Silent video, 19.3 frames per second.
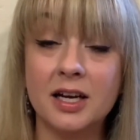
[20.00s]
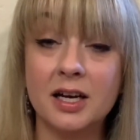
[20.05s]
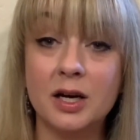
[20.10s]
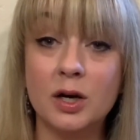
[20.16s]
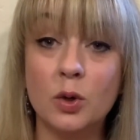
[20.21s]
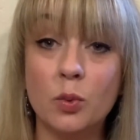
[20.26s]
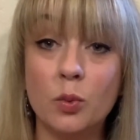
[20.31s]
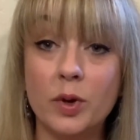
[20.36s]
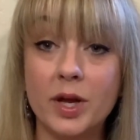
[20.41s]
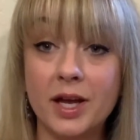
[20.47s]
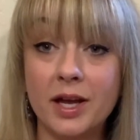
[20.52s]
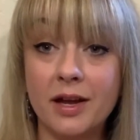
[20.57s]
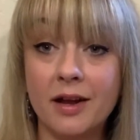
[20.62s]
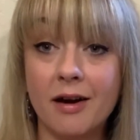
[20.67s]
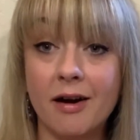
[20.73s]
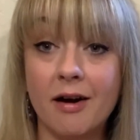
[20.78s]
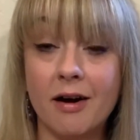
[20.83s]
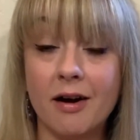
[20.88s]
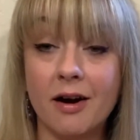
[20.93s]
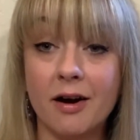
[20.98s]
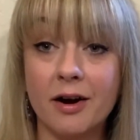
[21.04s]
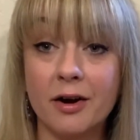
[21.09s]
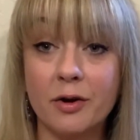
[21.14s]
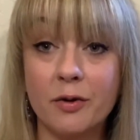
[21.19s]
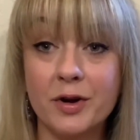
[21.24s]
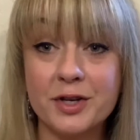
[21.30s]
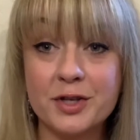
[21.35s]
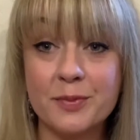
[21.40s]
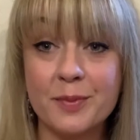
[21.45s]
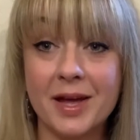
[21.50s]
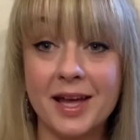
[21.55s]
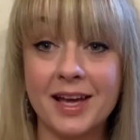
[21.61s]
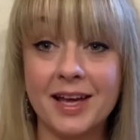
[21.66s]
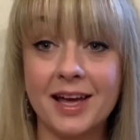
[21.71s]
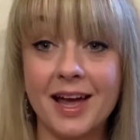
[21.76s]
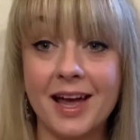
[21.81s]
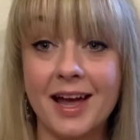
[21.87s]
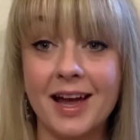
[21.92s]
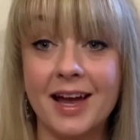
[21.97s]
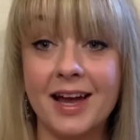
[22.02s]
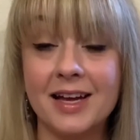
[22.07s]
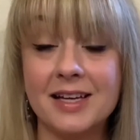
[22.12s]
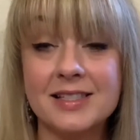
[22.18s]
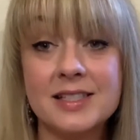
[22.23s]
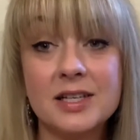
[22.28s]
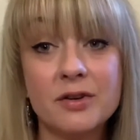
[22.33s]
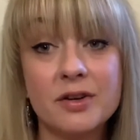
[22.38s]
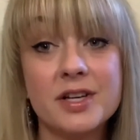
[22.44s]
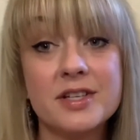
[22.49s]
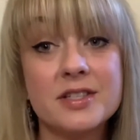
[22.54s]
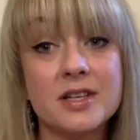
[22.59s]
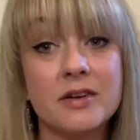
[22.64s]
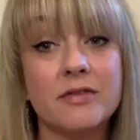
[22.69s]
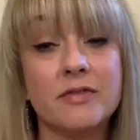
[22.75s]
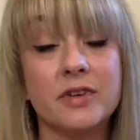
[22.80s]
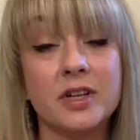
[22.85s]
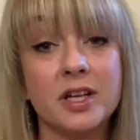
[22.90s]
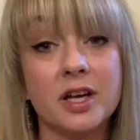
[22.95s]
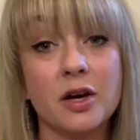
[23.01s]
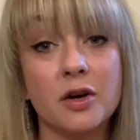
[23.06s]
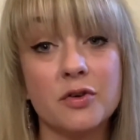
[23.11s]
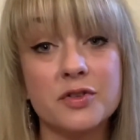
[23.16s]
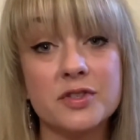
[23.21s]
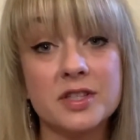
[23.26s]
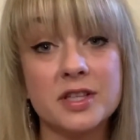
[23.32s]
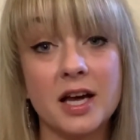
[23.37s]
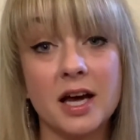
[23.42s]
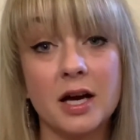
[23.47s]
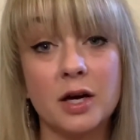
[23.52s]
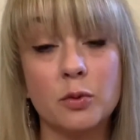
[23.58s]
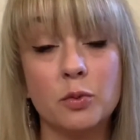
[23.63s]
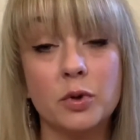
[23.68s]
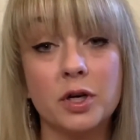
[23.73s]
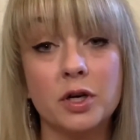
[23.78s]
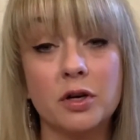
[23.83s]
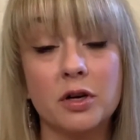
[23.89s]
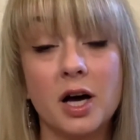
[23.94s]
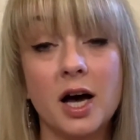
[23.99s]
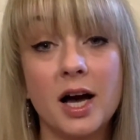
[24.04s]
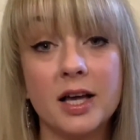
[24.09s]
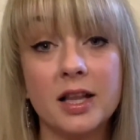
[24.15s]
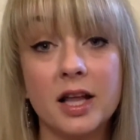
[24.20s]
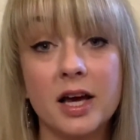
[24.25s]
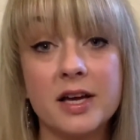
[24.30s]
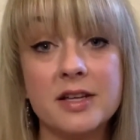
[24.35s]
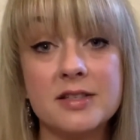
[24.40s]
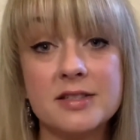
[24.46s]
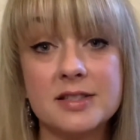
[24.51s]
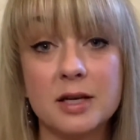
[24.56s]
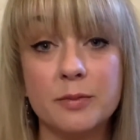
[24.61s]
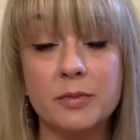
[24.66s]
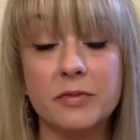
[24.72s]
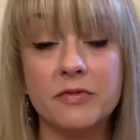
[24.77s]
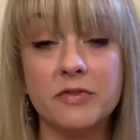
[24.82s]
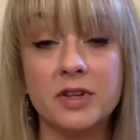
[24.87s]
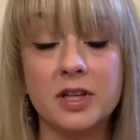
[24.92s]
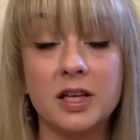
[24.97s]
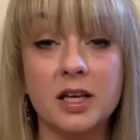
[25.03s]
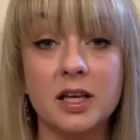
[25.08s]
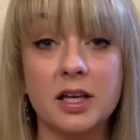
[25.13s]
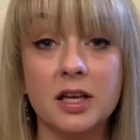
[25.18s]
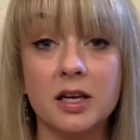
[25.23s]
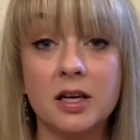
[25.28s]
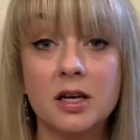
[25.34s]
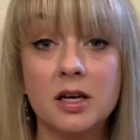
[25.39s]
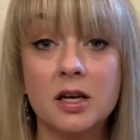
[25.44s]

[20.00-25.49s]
we are going to make a series of videos that will highlight some of the